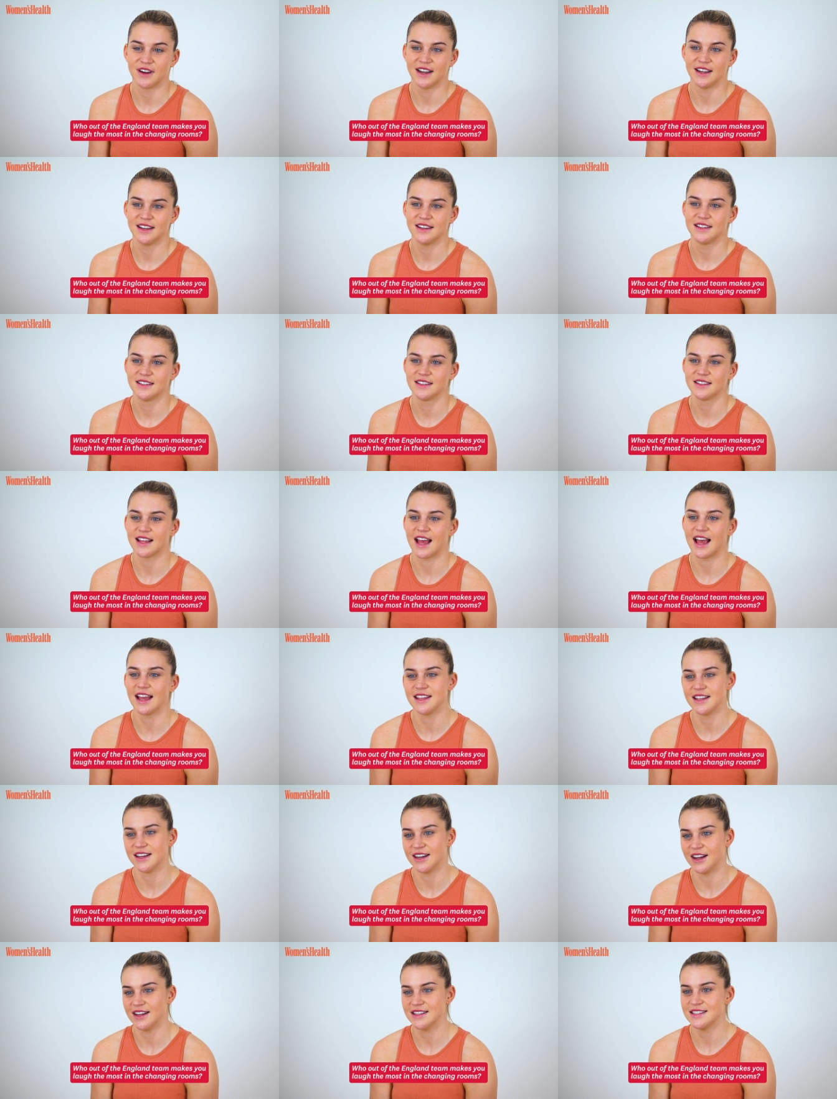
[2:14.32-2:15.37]
friend at
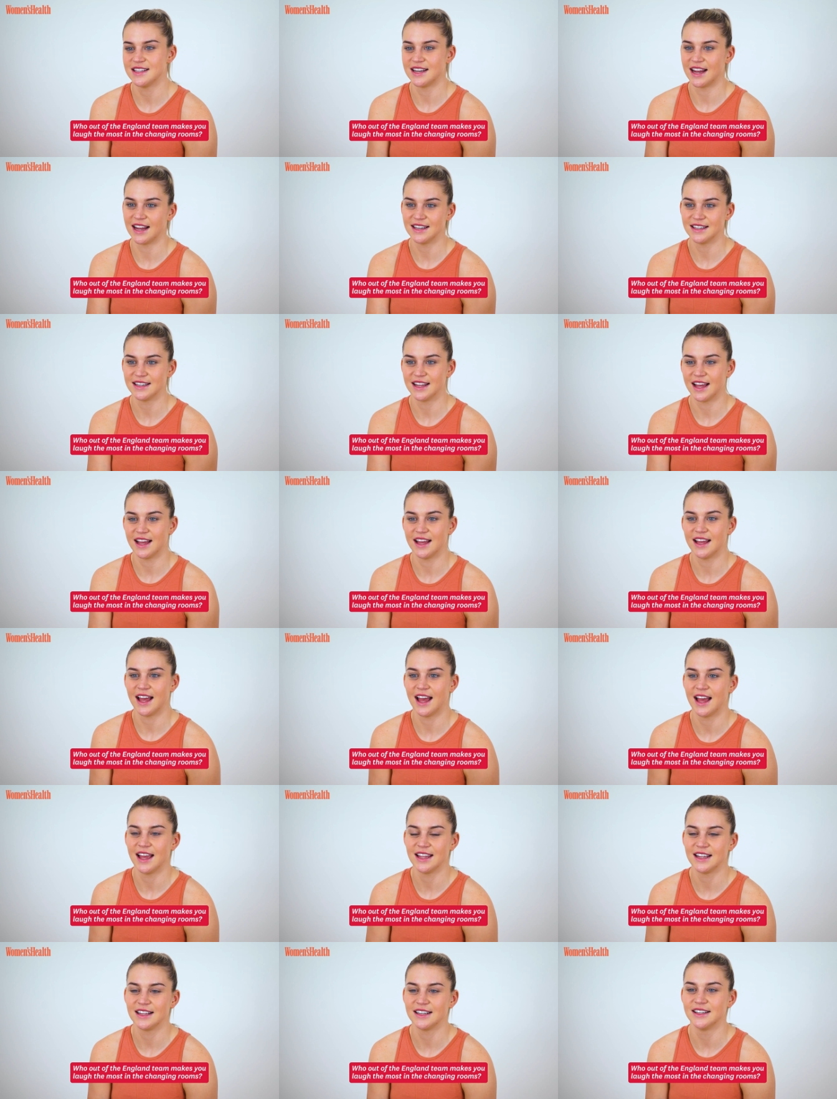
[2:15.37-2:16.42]
United and at,
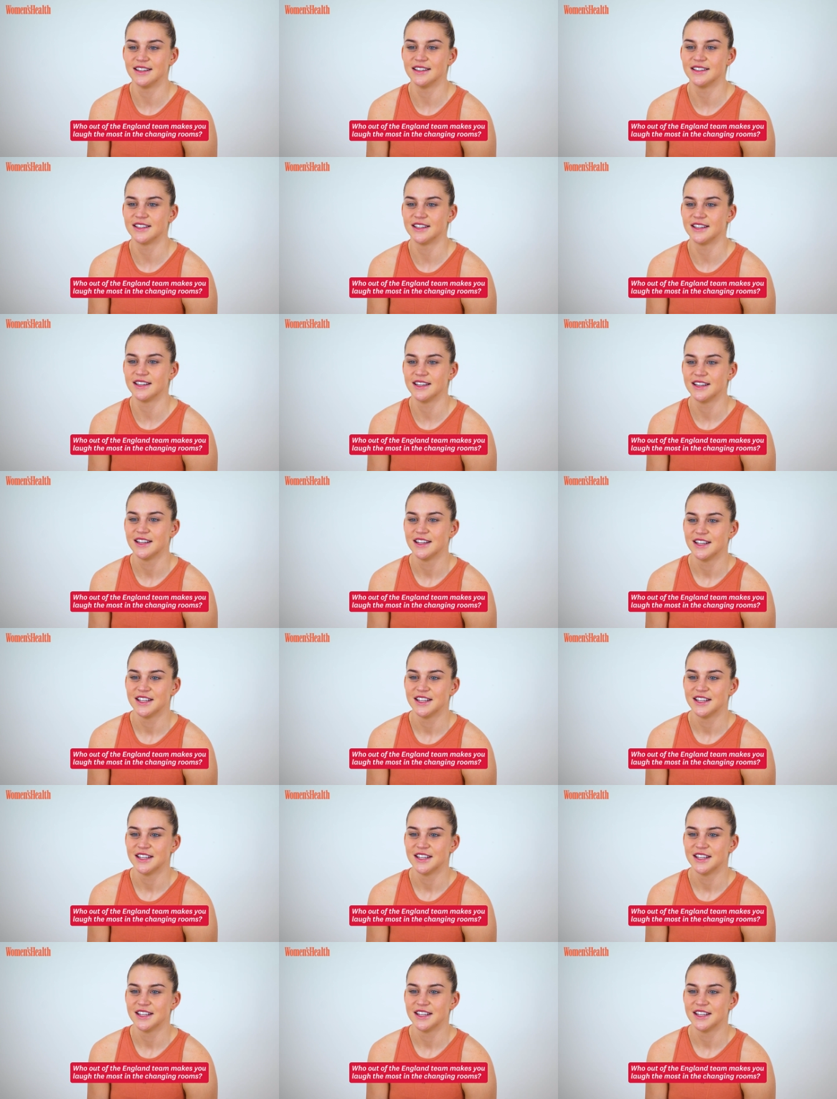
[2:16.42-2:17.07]
at England, and